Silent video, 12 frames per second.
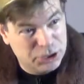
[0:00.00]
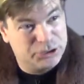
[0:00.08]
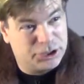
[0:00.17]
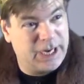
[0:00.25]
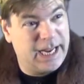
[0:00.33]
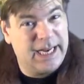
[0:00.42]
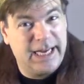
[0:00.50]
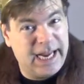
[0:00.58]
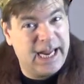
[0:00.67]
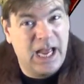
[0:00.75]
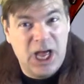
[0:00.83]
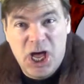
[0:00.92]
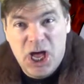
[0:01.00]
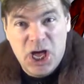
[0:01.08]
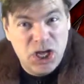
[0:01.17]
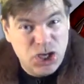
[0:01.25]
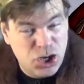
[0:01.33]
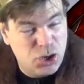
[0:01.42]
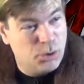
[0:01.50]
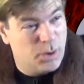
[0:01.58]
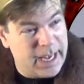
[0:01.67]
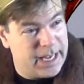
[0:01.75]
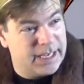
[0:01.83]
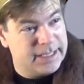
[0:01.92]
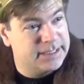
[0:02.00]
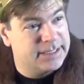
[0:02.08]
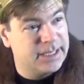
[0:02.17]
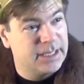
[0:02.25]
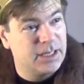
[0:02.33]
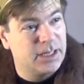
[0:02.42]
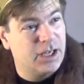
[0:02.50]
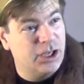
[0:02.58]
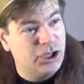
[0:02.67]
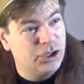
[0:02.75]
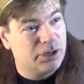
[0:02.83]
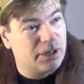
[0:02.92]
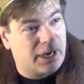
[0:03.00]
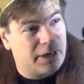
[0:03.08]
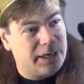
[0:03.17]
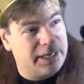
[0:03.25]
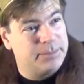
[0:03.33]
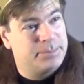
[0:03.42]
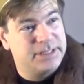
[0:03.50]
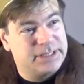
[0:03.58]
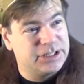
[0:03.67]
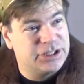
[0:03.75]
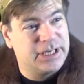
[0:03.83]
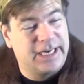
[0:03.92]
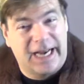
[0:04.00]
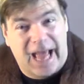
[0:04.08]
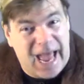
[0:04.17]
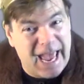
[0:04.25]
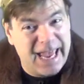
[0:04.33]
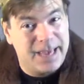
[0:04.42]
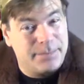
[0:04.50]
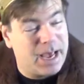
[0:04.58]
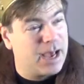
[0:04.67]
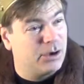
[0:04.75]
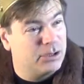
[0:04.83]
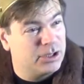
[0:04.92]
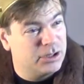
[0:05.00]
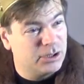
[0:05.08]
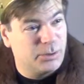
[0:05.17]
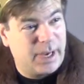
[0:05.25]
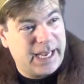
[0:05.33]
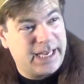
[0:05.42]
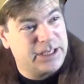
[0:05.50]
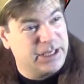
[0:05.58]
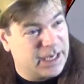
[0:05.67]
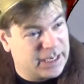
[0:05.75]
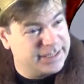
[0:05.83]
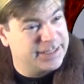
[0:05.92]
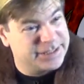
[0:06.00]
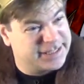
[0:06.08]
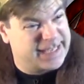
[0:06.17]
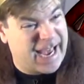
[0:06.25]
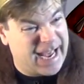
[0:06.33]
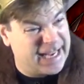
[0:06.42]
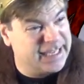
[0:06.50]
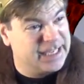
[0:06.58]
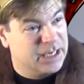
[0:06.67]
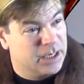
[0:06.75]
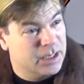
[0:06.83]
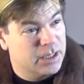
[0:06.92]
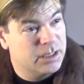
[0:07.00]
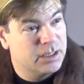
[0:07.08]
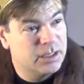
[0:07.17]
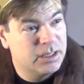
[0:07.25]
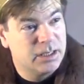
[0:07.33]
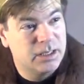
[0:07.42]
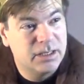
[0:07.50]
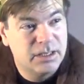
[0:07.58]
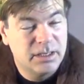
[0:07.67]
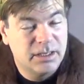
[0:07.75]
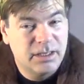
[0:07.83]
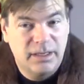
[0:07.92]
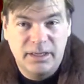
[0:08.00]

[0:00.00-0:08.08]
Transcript: Trainee, you wait until you are in position and I am out of the way. Do you understand? Sorry.